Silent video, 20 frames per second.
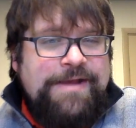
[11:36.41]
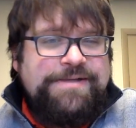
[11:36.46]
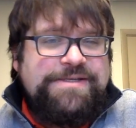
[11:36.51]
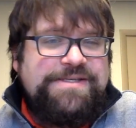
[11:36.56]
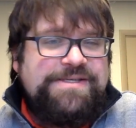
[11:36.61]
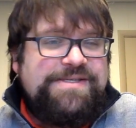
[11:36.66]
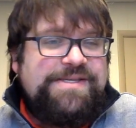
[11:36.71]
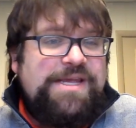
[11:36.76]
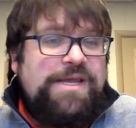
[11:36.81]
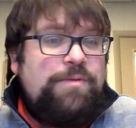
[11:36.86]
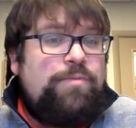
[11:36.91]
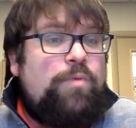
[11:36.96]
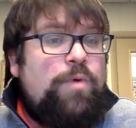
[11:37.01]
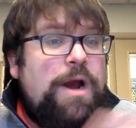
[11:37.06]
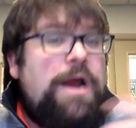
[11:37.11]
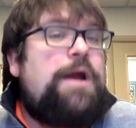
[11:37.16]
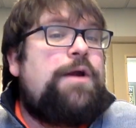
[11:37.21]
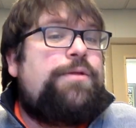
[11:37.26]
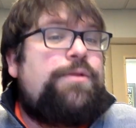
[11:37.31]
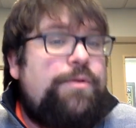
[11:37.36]
to see
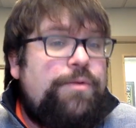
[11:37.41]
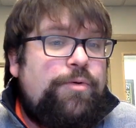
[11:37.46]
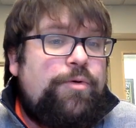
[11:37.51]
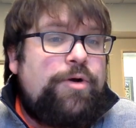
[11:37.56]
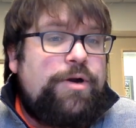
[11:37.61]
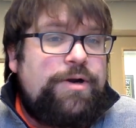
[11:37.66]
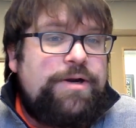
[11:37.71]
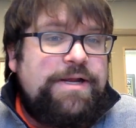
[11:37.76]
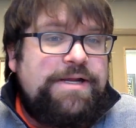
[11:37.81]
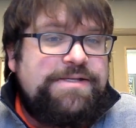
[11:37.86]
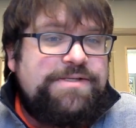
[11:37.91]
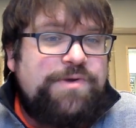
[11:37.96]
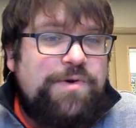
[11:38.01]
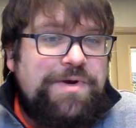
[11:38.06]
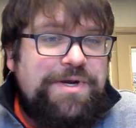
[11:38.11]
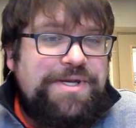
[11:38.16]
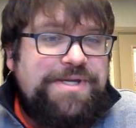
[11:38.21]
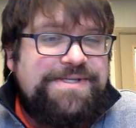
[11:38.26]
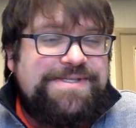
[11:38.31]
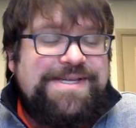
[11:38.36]
where the Lord is
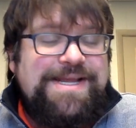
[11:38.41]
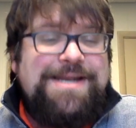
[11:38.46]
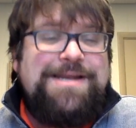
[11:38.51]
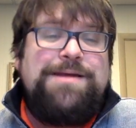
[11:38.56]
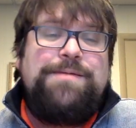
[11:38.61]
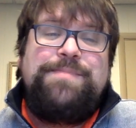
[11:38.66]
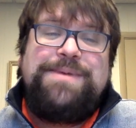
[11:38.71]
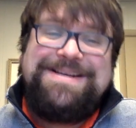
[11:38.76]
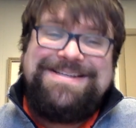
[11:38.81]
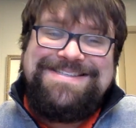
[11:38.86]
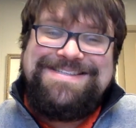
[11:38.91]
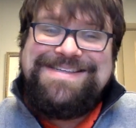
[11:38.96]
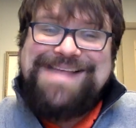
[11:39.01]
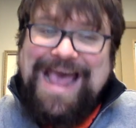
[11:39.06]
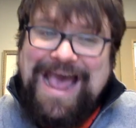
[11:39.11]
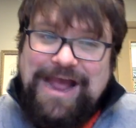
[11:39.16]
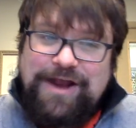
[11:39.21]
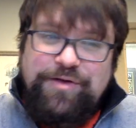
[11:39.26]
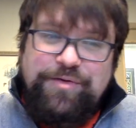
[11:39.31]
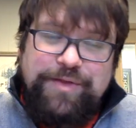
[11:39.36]
going to send him
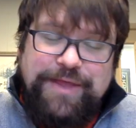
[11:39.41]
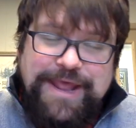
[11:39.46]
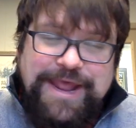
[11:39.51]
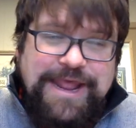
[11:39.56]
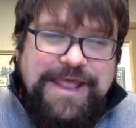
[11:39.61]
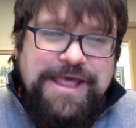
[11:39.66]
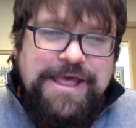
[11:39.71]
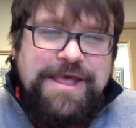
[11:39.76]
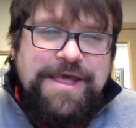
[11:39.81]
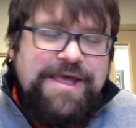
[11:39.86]
exactly.